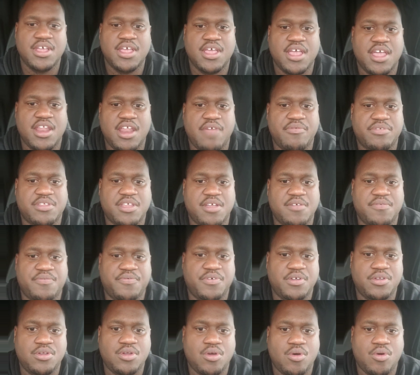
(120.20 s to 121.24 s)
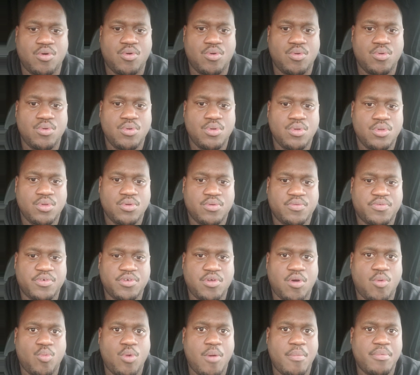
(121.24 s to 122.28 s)
and everything for no for
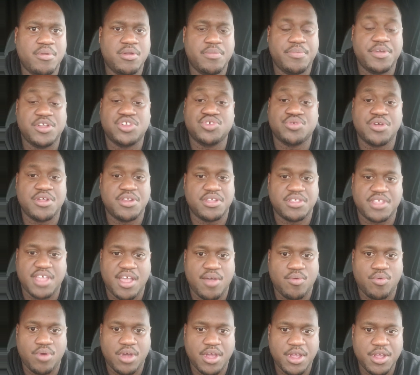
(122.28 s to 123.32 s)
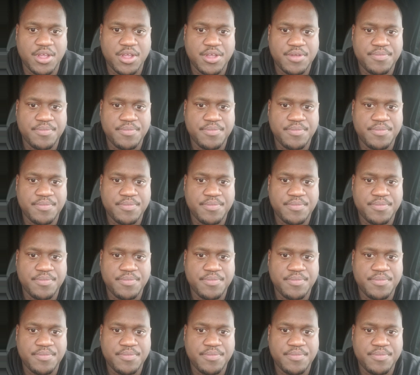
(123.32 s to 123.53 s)
no woman to be treated that way.